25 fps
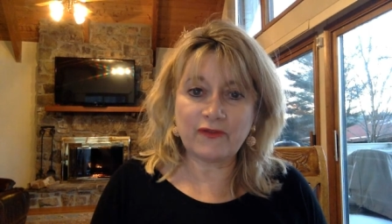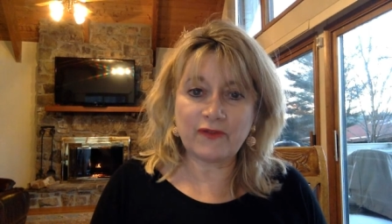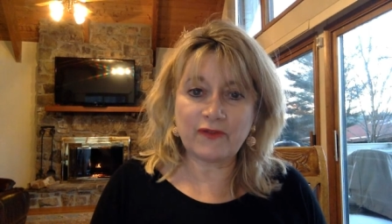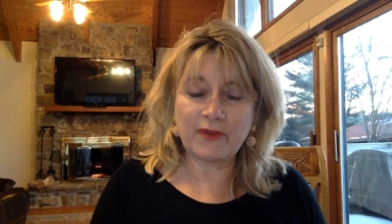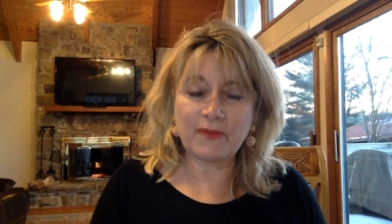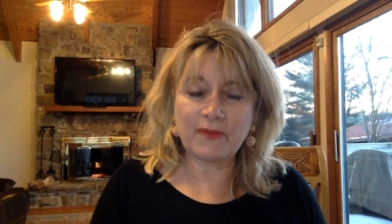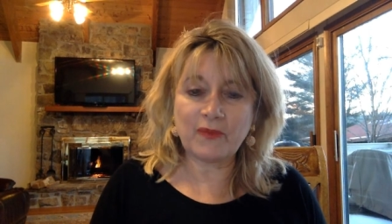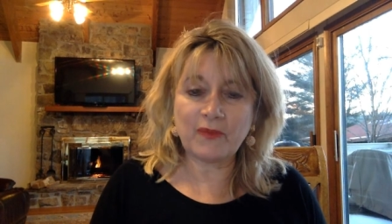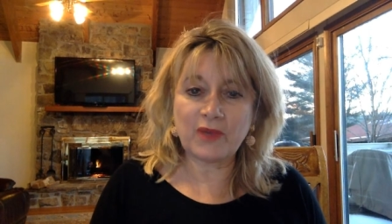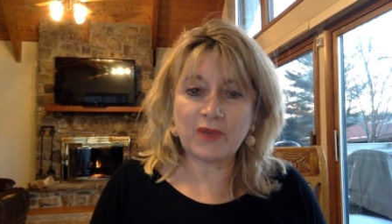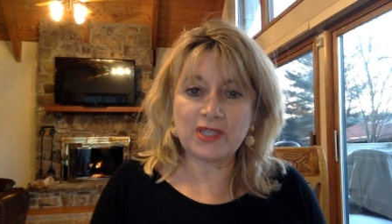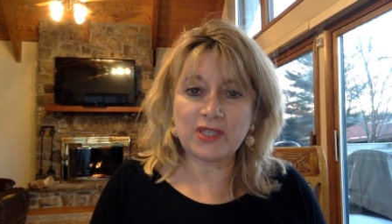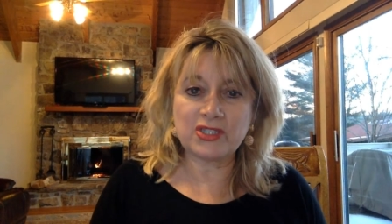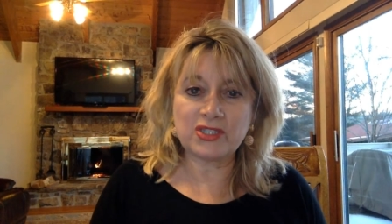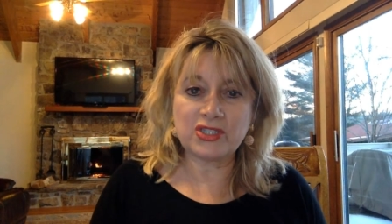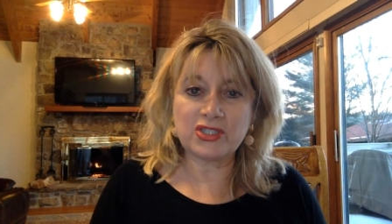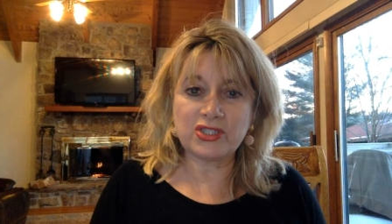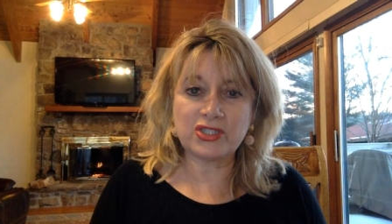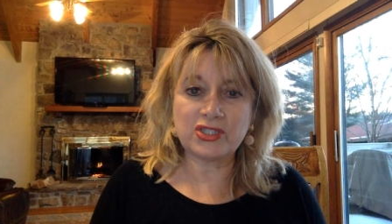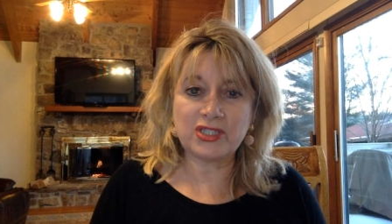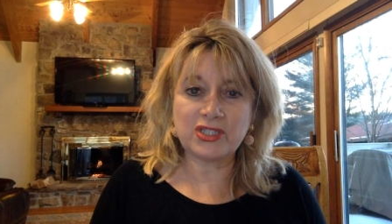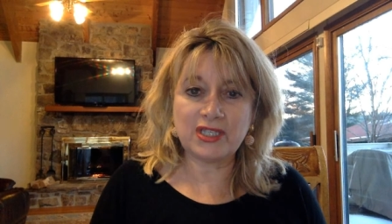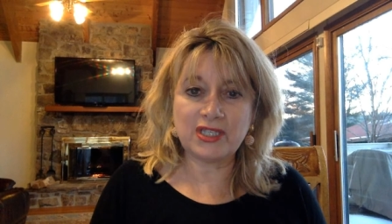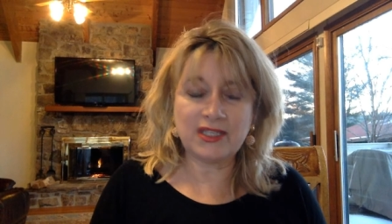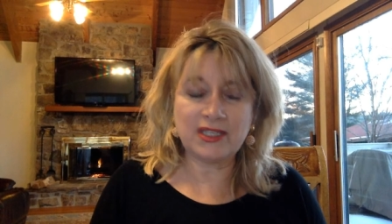from what
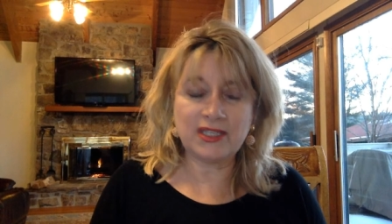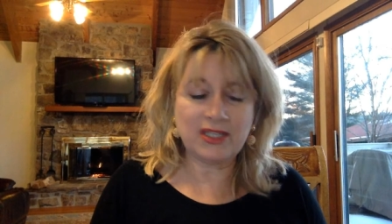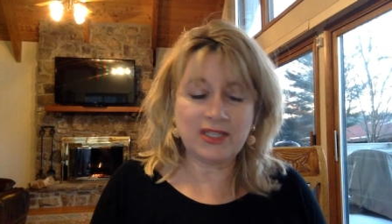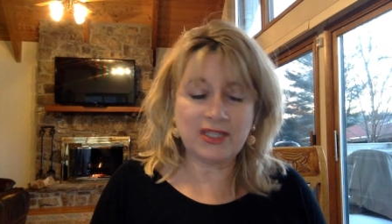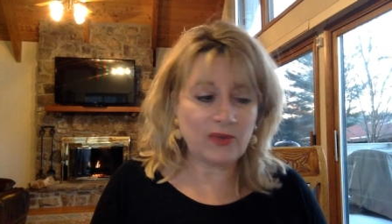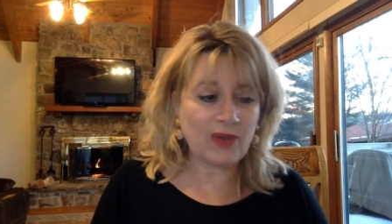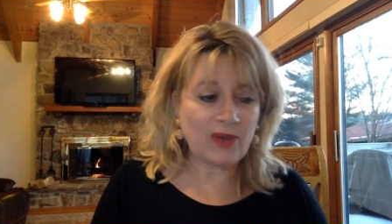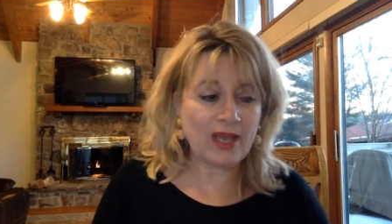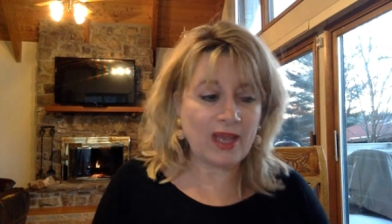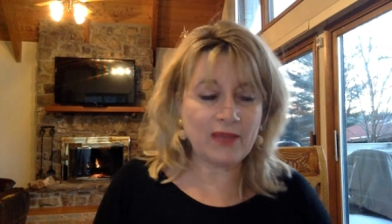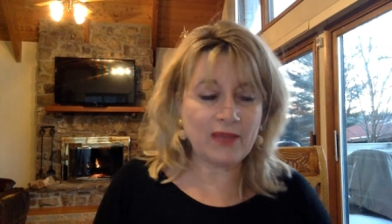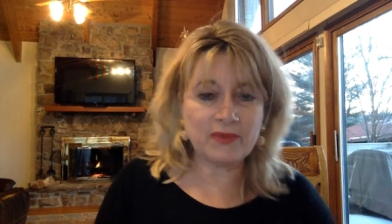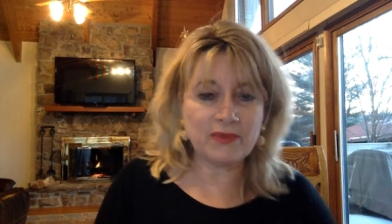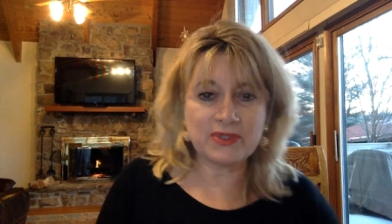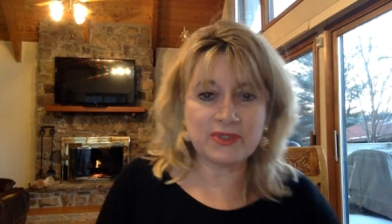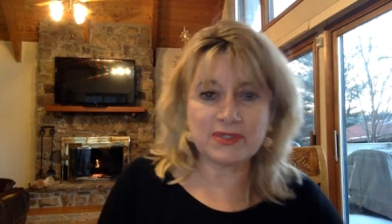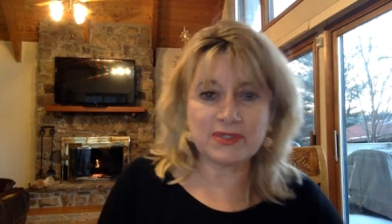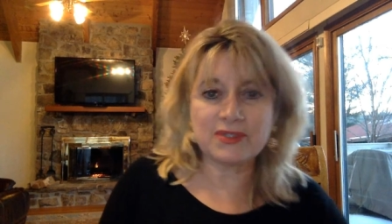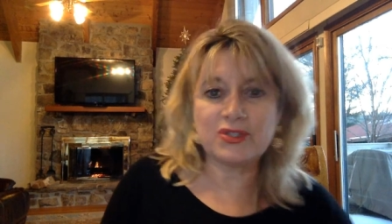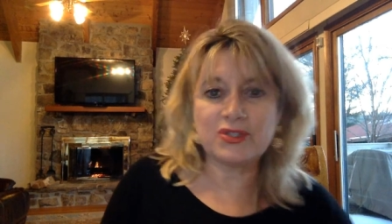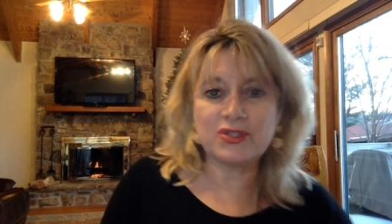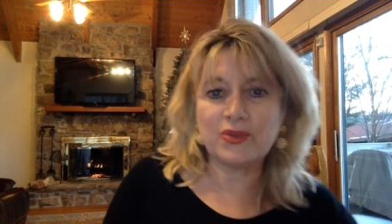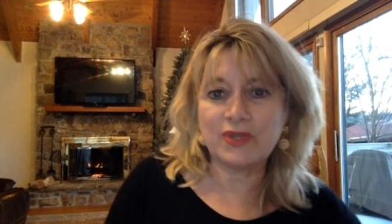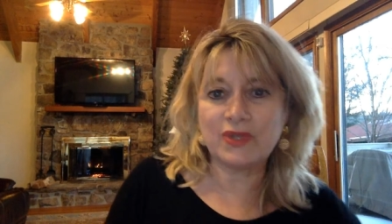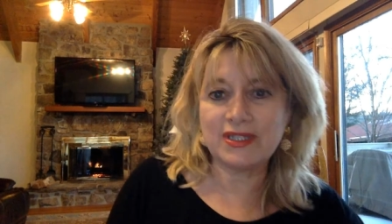I was
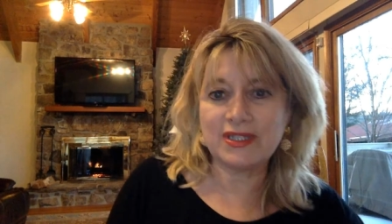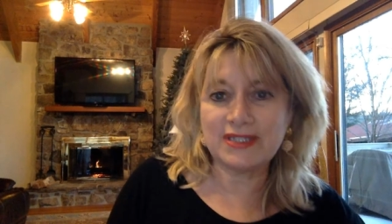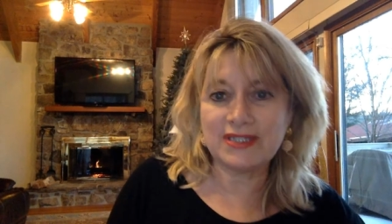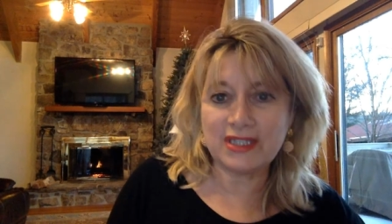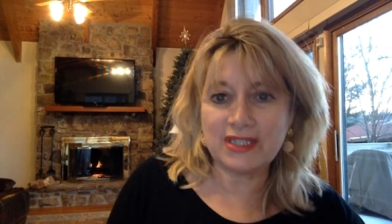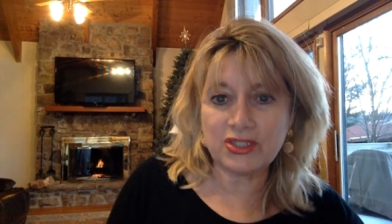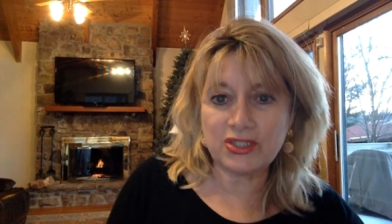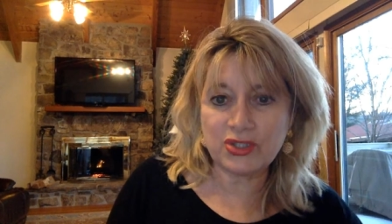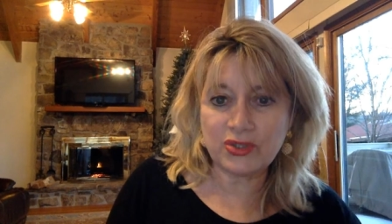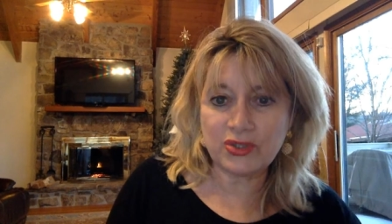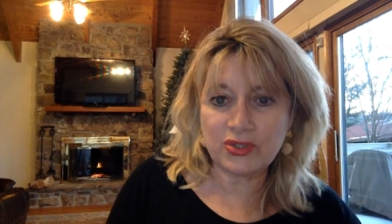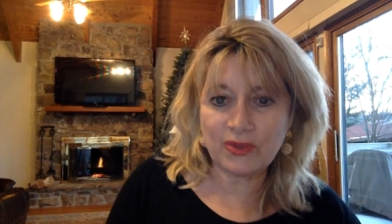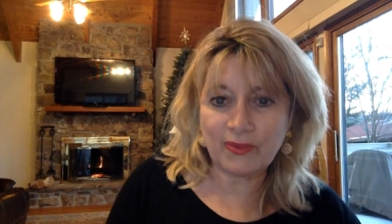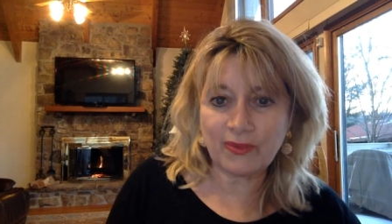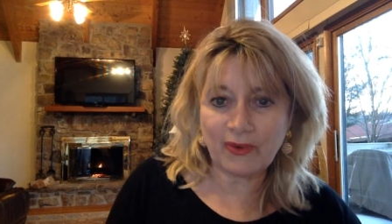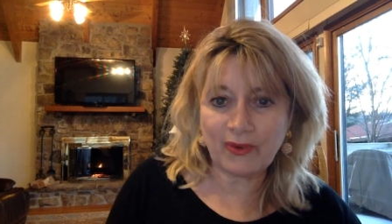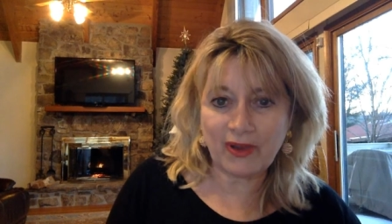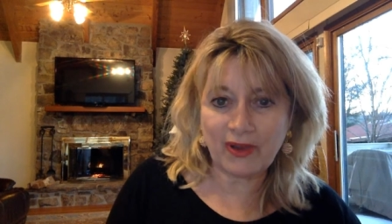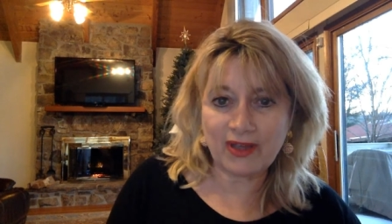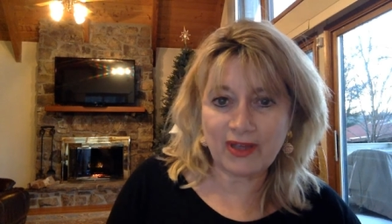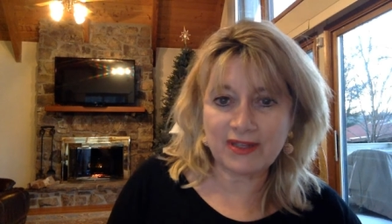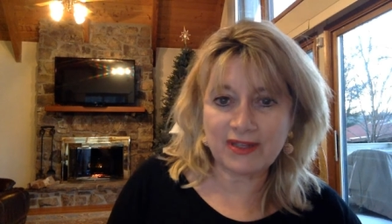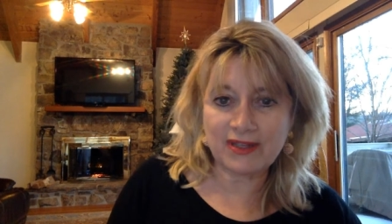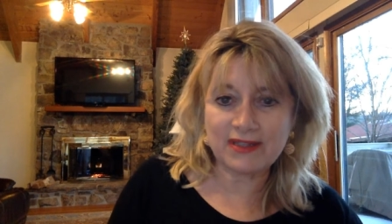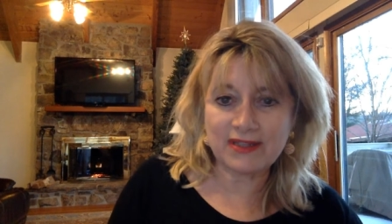doing digital
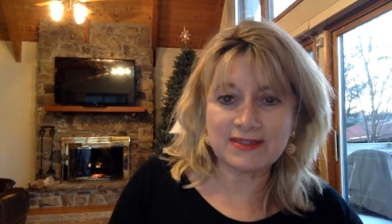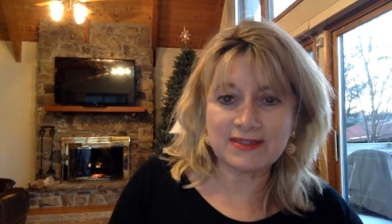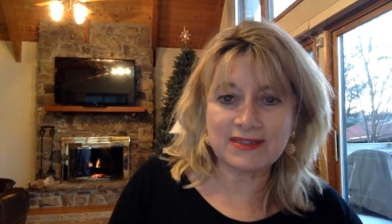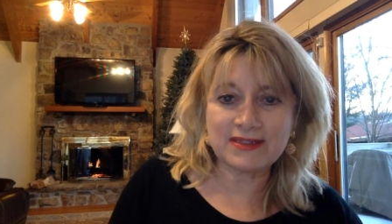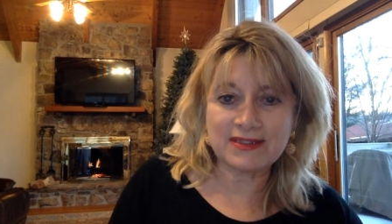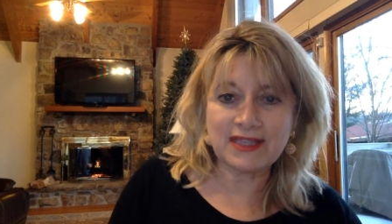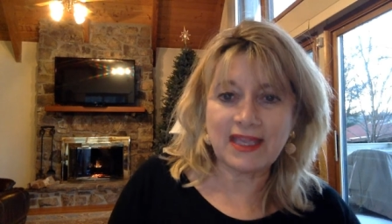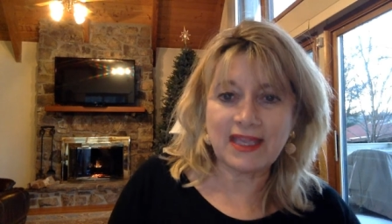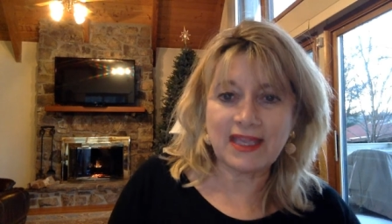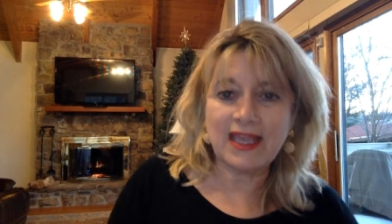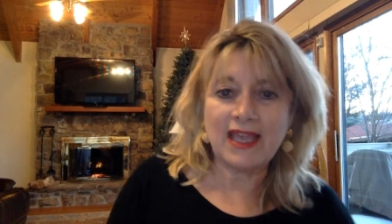products,